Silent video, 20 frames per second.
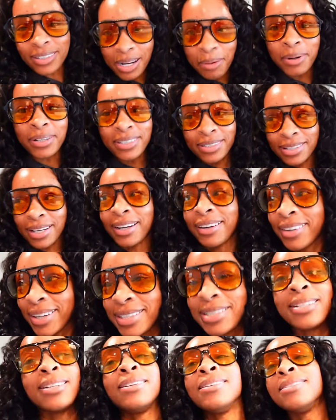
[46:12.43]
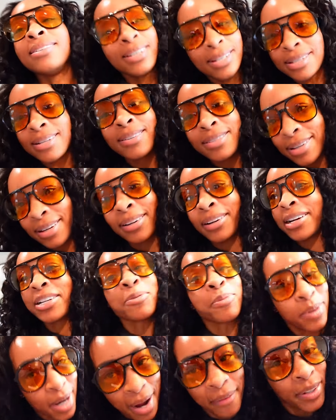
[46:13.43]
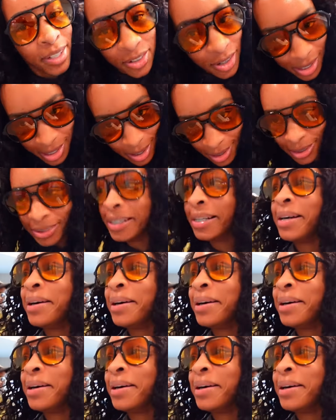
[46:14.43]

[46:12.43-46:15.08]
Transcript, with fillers: talk about the decoration details later because we're having a dresser.